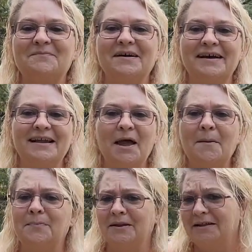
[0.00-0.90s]
But
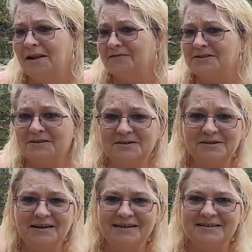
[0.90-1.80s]
Billy loves to
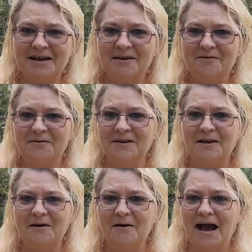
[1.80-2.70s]
cook, so
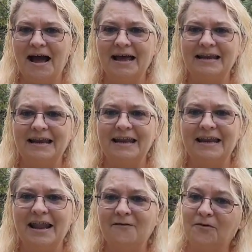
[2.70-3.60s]
I
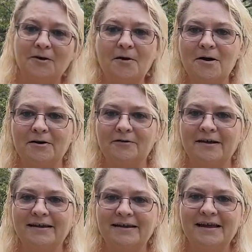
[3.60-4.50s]
never go
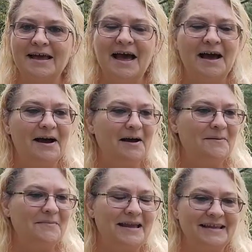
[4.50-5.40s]
hungry.
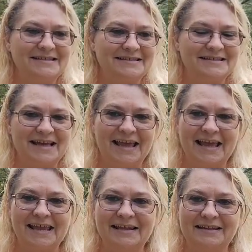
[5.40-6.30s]

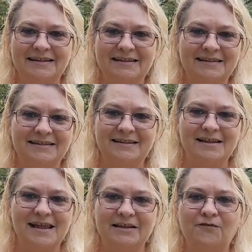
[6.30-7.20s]
He
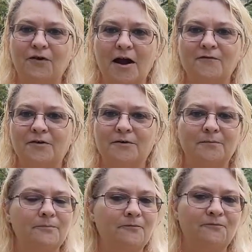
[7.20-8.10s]
is forever
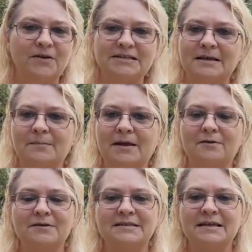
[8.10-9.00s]
fixing
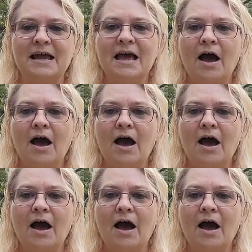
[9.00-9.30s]
meals, and